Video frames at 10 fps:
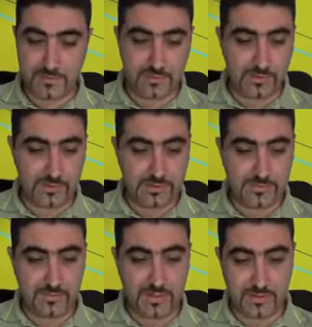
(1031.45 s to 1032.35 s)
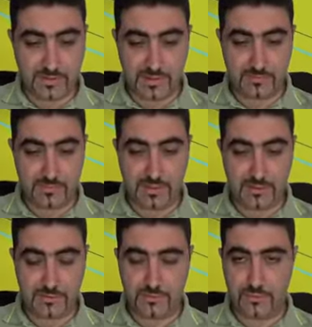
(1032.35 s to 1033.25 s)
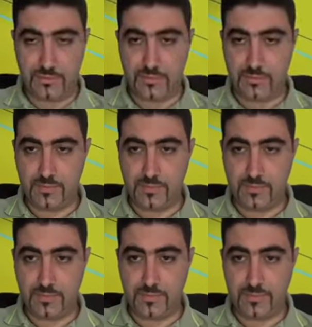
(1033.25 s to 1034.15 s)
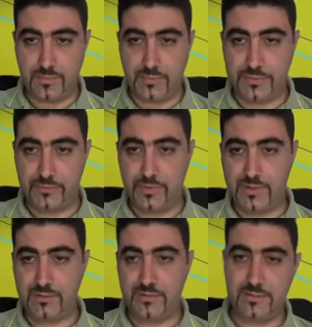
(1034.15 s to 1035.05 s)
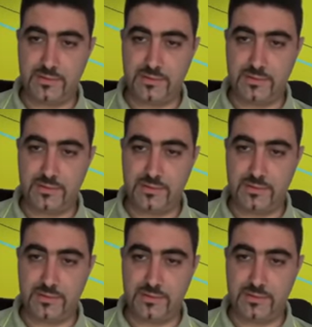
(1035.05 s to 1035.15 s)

so let's bring that back to 0.1.